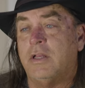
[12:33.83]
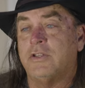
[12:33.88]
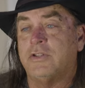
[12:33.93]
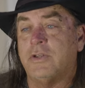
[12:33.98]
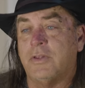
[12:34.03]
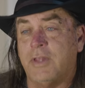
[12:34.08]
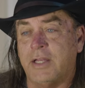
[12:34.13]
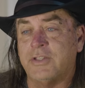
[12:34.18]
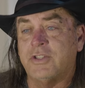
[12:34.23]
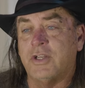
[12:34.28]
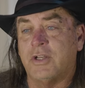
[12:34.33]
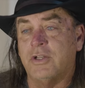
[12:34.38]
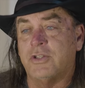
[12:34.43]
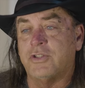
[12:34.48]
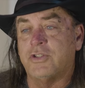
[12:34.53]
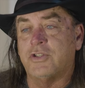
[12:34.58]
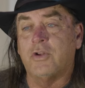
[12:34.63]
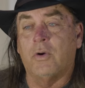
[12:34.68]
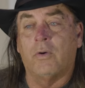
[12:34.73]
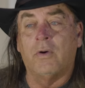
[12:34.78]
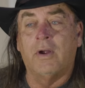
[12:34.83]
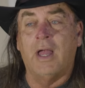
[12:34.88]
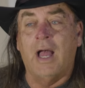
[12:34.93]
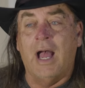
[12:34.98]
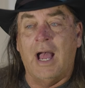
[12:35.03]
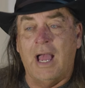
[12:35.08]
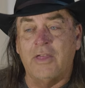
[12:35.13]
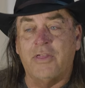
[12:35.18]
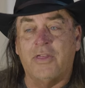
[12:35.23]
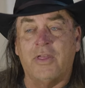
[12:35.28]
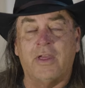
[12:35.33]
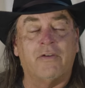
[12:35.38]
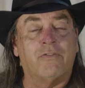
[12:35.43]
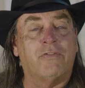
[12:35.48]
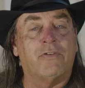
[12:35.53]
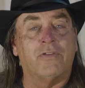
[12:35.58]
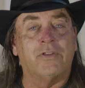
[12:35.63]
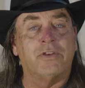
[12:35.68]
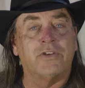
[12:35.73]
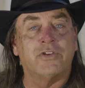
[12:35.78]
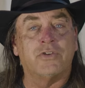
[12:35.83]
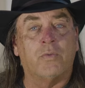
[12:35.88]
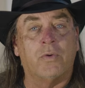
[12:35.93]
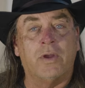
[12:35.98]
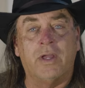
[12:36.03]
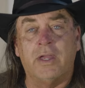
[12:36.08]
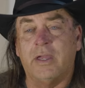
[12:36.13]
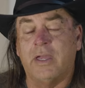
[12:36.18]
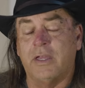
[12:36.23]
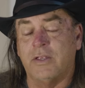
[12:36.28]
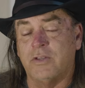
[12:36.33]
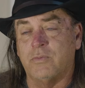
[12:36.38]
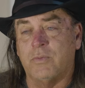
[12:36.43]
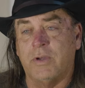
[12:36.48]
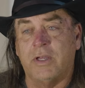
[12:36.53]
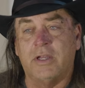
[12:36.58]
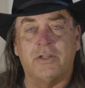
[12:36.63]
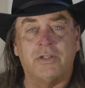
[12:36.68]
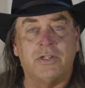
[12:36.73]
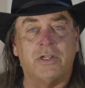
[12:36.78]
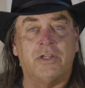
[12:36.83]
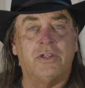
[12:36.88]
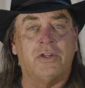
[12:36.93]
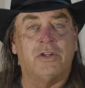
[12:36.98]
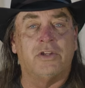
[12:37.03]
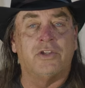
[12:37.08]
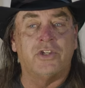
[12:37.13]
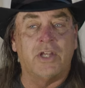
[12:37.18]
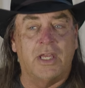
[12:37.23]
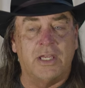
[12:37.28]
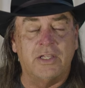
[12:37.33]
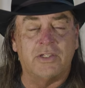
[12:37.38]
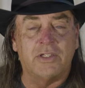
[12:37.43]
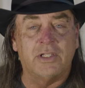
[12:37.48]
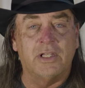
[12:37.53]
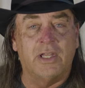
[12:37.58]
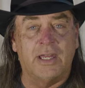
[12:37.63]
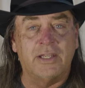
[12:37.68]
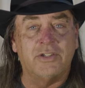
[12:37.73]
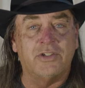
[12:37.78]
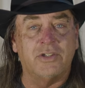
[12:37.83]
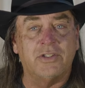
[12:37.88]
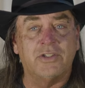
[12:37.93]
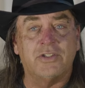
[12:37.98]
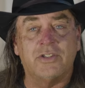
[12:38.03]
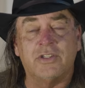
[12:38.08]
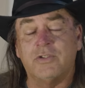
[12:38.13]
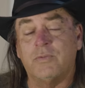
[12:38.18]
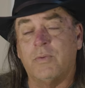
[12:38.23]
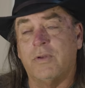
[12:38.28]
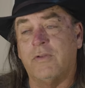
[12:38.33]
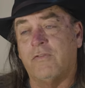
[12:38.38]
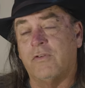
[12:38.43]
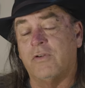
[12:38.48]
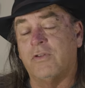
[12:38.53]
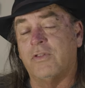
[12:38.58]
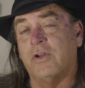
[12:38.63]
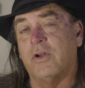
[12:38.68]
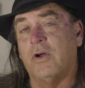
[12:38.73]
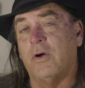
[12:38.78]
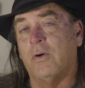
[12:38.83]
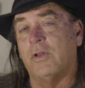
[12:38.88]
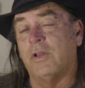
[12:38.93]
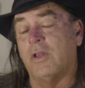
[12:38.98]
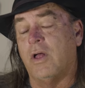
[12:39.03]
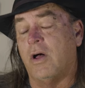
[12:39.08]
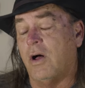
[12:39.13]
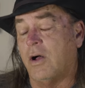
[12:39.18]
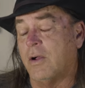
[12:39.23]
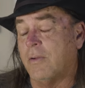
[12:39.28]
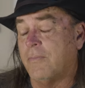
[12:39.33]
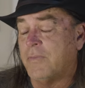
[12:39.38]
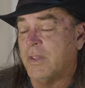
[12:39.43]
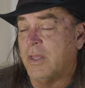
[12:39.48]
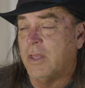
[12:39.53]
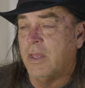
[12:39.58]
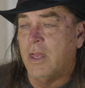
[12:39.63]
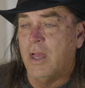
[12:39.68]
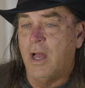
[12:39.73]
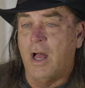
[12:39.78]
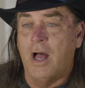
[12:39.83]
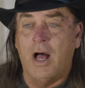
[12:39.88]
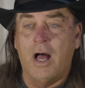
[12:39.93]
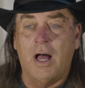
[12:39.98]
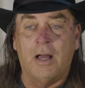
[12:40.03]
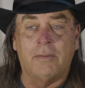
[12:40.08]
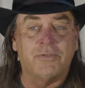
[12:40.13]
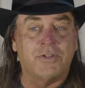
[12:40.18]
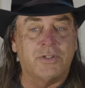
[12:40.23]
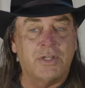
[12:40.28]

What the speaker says: So that's a good story, I think, for this week as we continue to chase legends as we further go along.